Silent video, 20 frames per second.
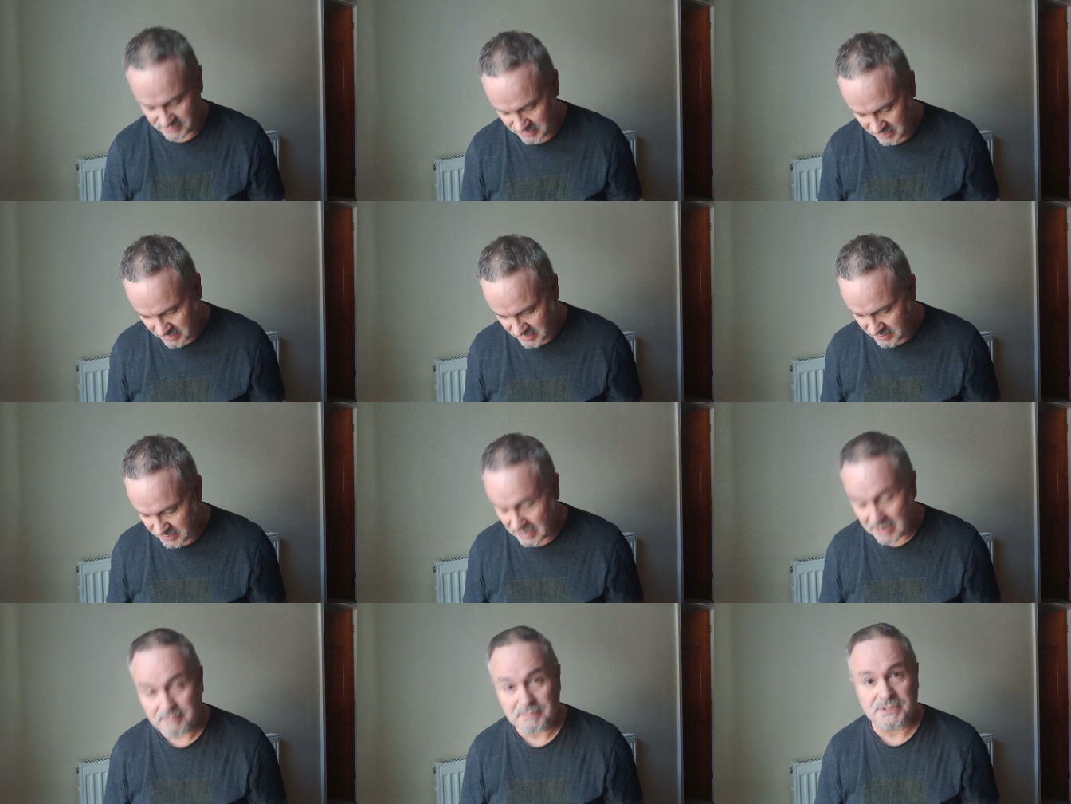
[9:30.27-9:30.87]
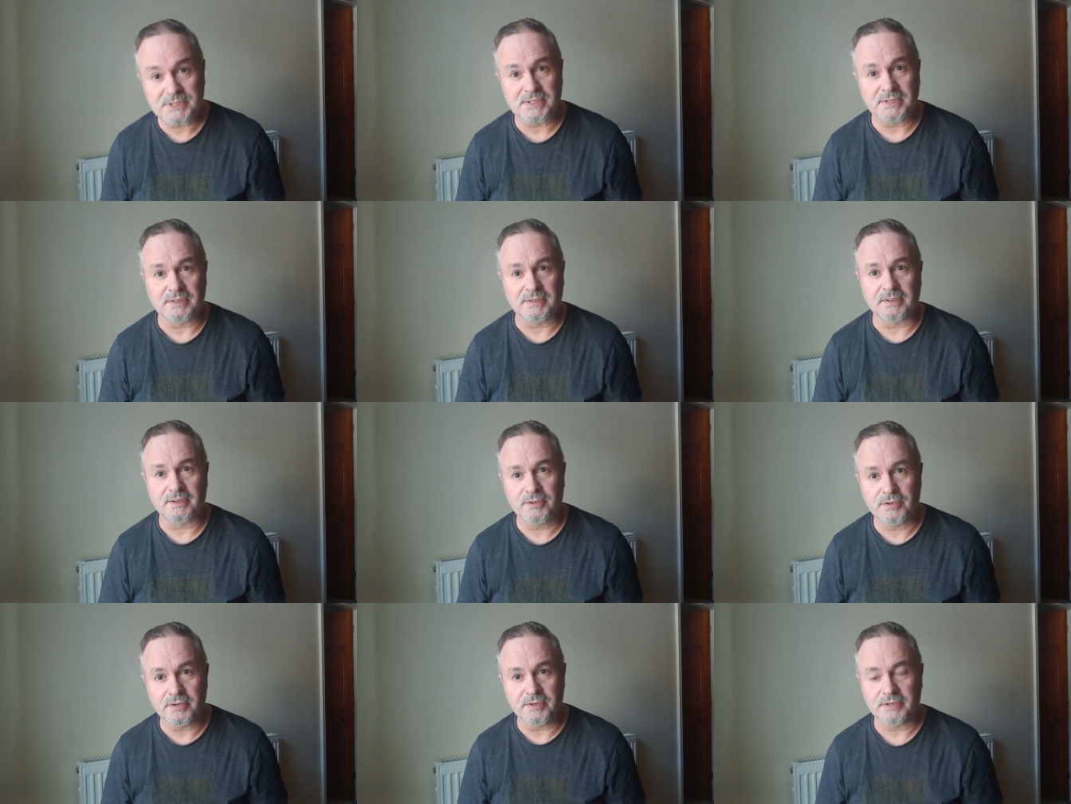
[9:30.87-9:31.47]
Amazon
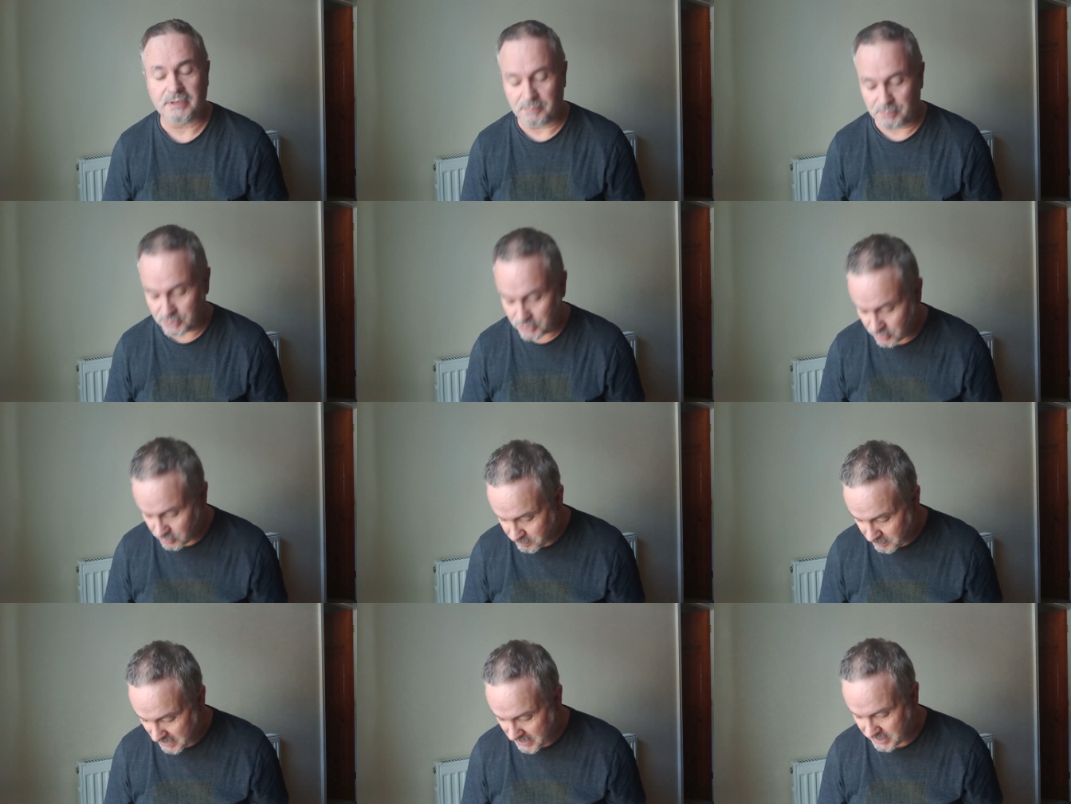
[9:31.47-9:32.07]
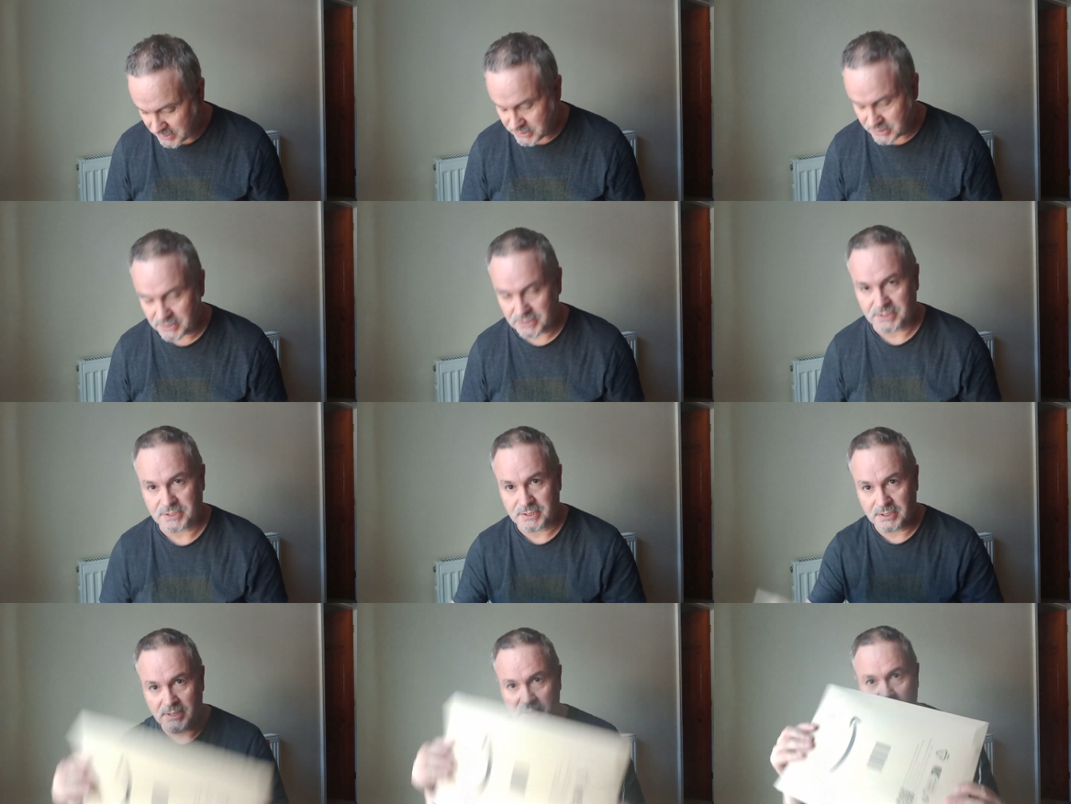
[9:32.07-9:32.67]
turned up with 2
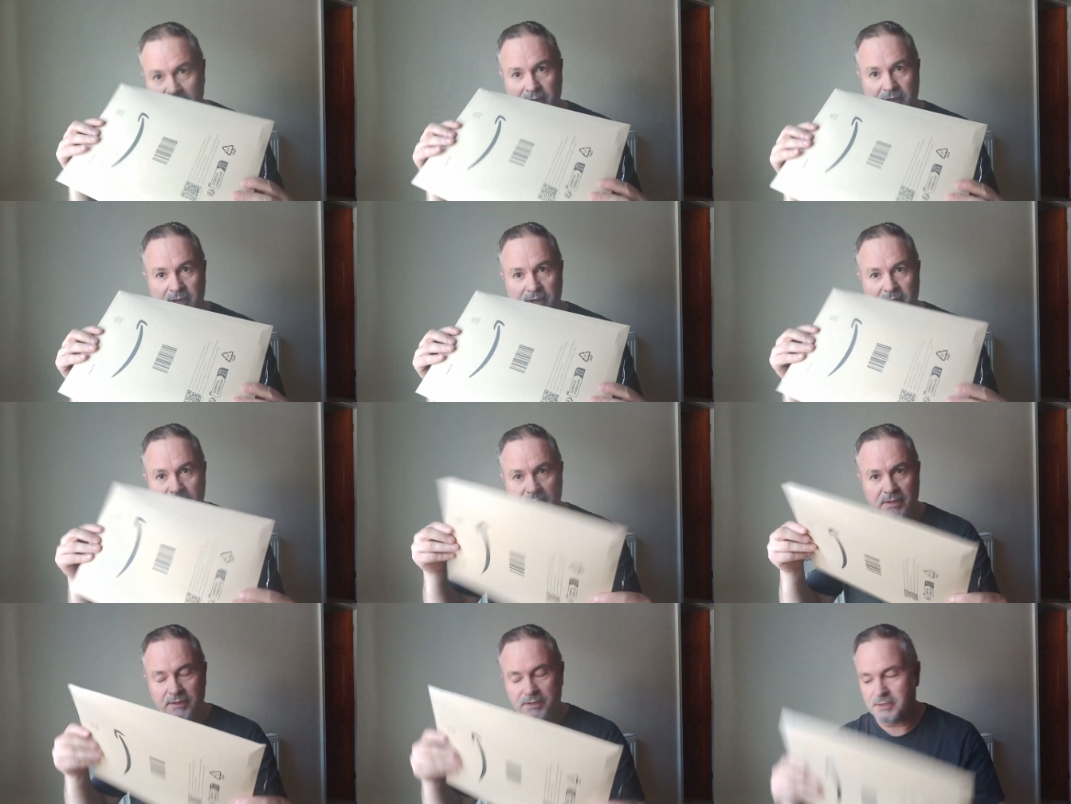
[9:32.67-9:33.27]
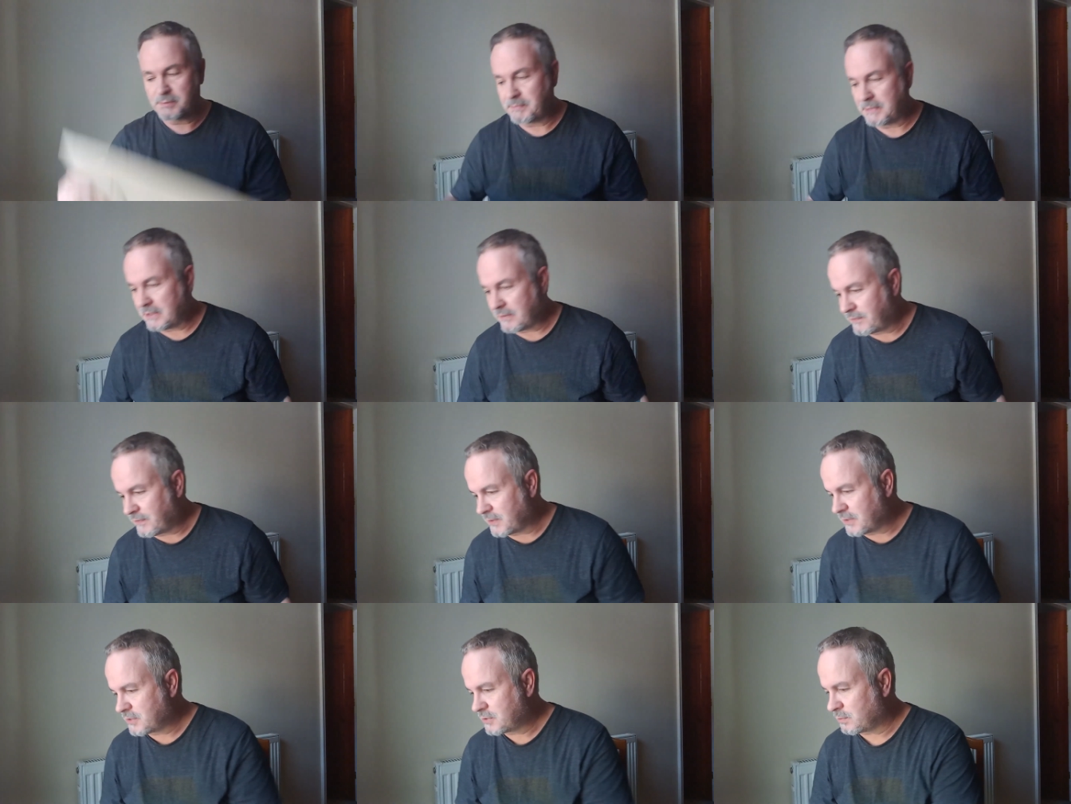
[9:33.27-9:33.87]
packages. This will be the
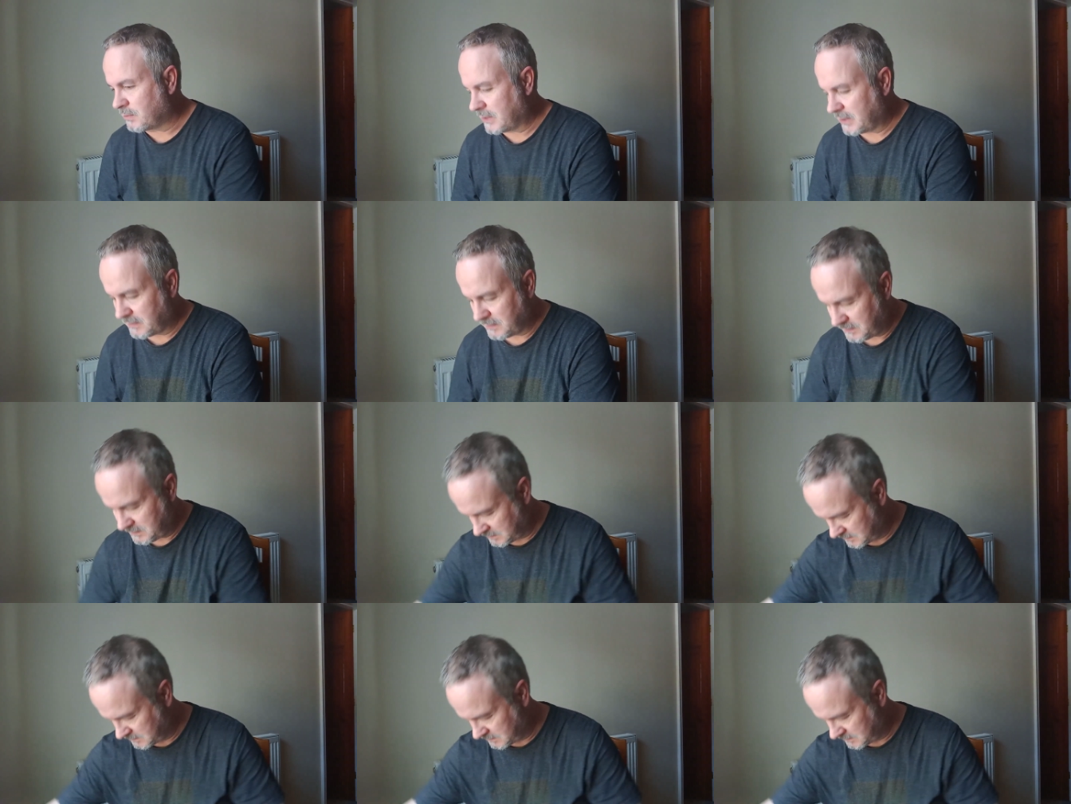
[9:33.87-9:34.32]
first one.